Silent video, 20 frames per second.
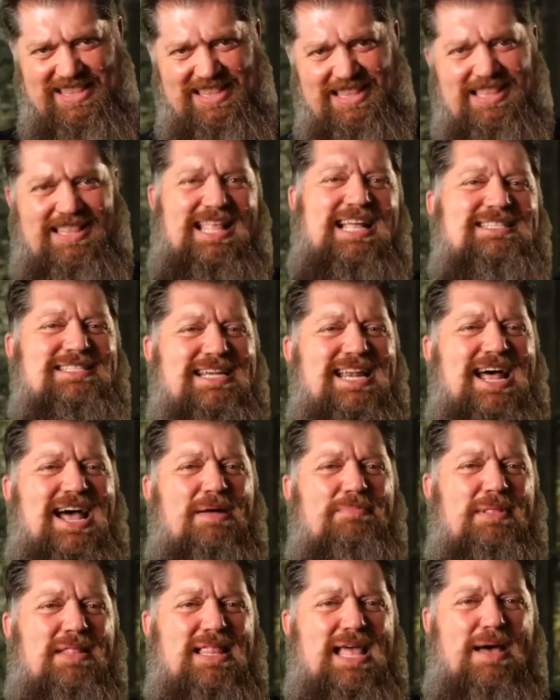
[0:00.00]
That's
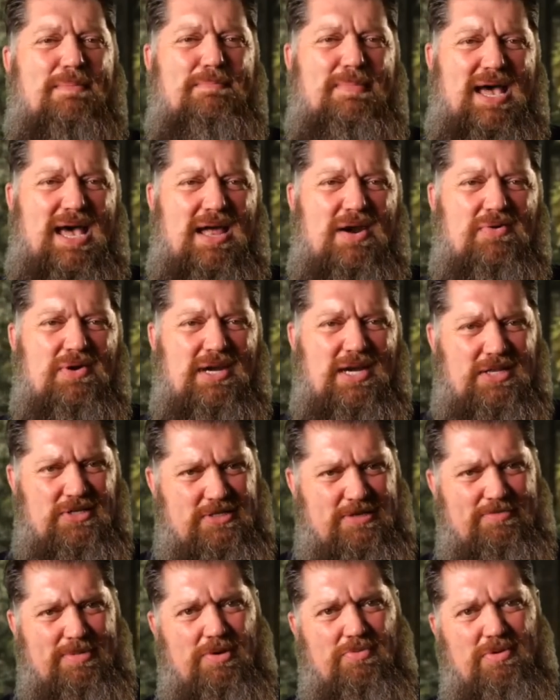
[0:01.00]
time that that battery needs
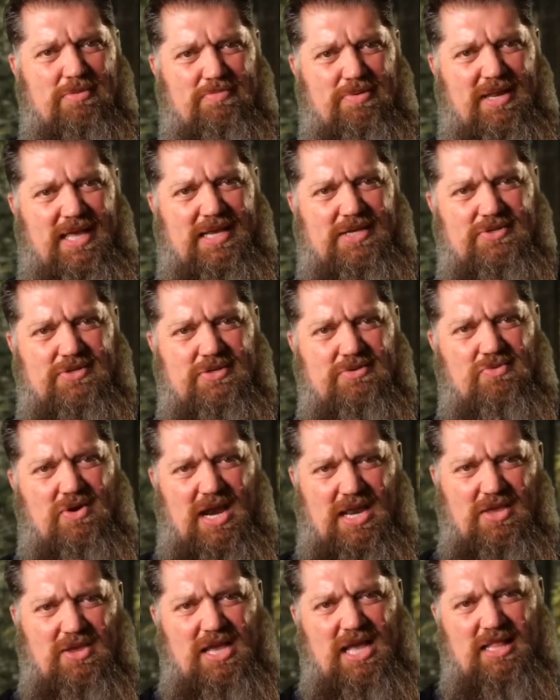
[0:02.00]
to be replaced,
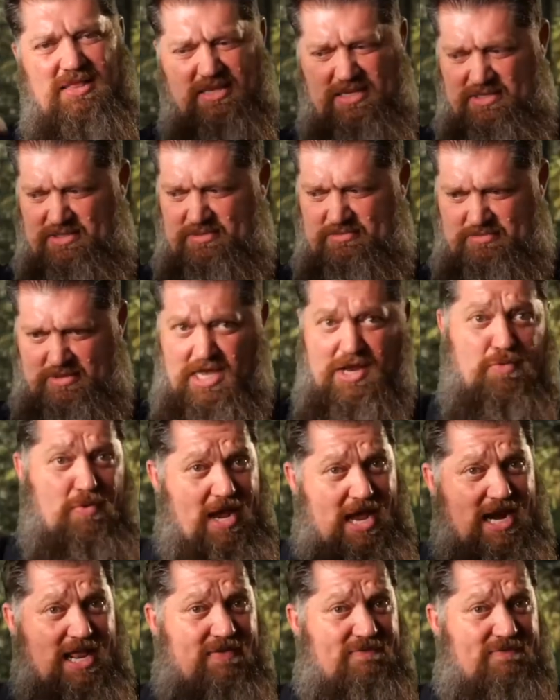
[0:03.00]
right? You got this erratic